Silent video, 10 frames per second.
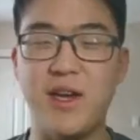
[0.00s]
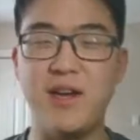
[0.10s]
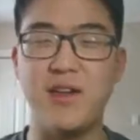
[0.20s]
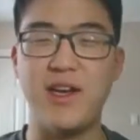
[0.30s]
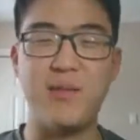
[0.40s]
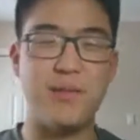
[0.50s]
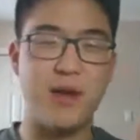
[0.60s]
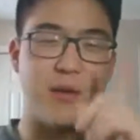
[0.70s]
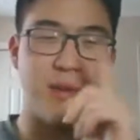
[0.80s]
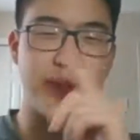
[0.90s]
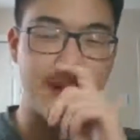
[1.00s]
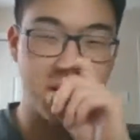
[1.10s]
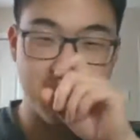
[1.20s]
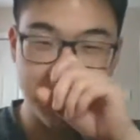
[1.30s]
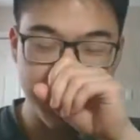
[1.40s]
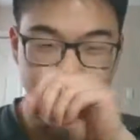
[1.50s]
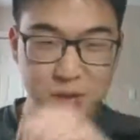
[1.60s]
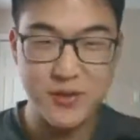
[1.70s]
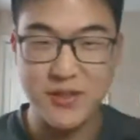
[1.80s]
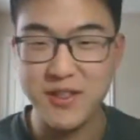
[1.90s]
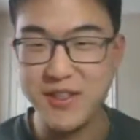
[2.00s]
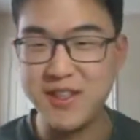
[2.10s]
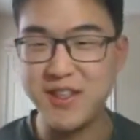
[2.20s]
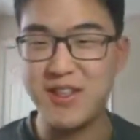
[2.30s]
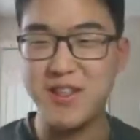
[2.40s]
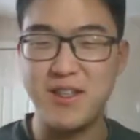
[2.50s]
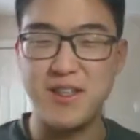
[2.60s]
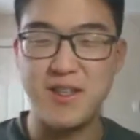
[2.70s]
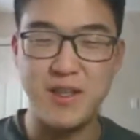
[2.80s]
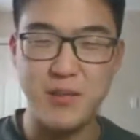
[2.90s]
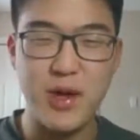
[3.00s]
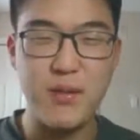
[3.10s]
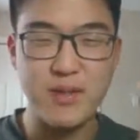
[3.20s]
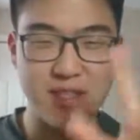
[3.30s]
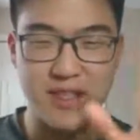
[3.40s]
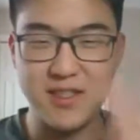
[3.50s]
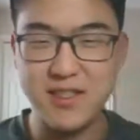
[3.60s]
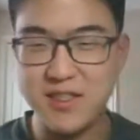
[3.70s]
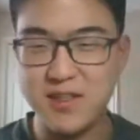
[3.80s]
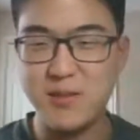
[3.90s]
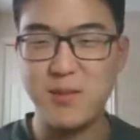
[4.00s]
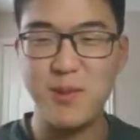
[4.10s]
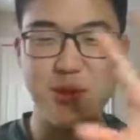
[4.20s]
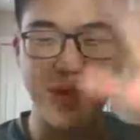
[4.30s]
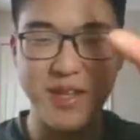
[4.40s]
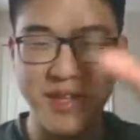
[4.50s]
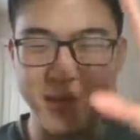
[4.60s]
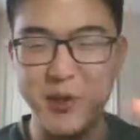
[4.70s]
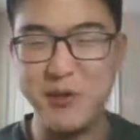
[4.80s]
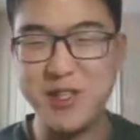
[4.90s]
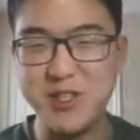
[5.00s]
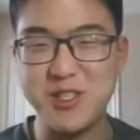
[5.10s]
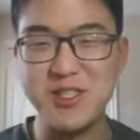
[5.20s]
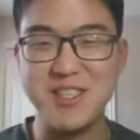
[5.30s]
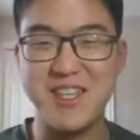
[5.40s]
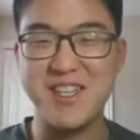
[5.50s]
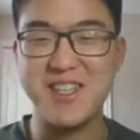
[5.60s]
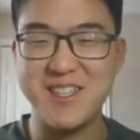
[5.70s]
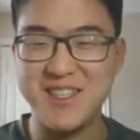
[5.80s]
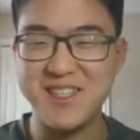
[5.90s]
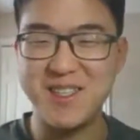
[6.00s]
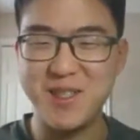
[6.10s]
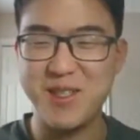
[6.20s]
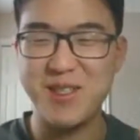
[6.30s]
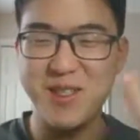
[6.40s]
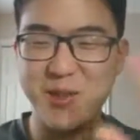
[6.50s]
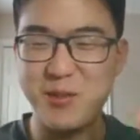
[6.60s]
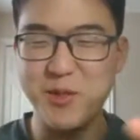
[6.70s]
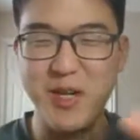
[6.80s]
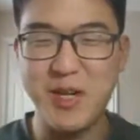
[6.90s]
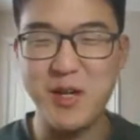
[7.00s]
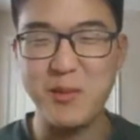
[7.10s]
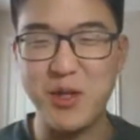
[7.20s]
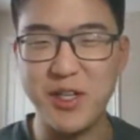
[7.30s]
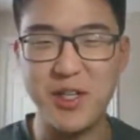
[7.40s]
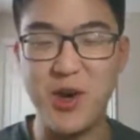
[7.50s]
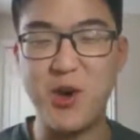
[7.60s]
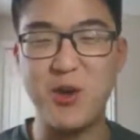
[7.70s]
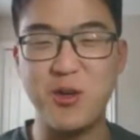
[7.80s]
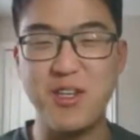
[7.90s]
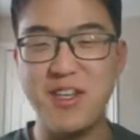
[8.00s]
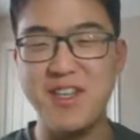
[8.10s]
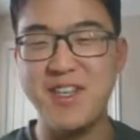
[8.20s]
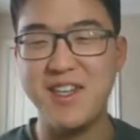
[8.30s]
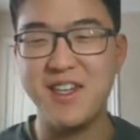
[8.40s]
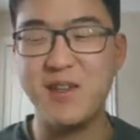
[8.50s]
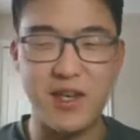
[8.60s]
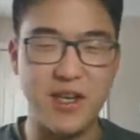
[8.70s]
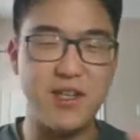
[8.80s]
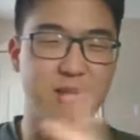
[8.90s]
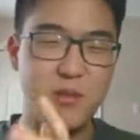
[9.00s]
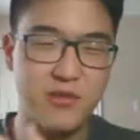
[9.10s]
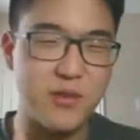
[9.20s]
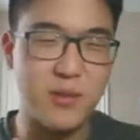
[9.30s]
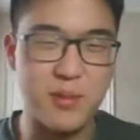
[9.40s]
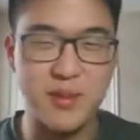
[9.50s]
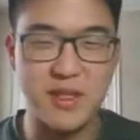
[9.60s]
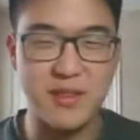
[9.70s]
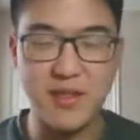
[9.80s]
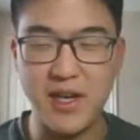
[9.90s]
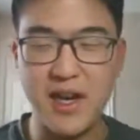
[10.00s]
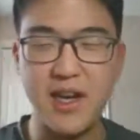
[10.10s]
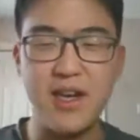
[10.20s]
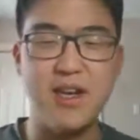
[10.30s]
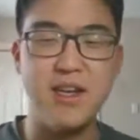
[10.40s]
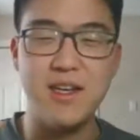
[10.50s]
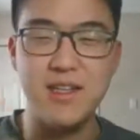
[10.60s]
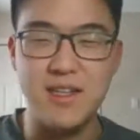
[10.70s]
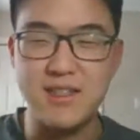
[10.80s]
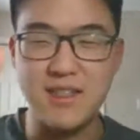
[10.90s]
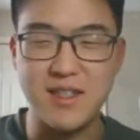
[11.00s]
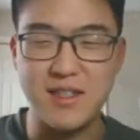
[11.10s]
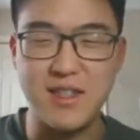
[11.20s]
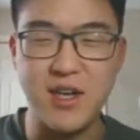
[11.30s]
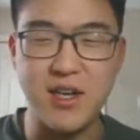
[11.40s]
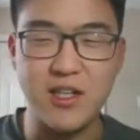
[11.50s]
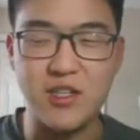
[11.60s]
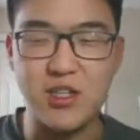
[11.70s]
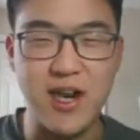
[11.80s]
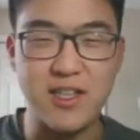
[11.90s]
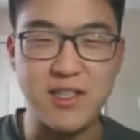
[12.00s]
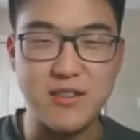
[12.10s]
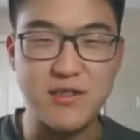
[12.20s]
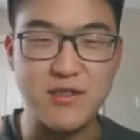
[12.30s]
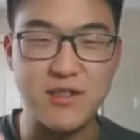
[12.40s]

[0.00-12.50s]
Okay. Yeah, I remember now. So the premise is people think motivation is like this, young pretty girl. Okay, from the perspective of the guy, it's like this young, attractive,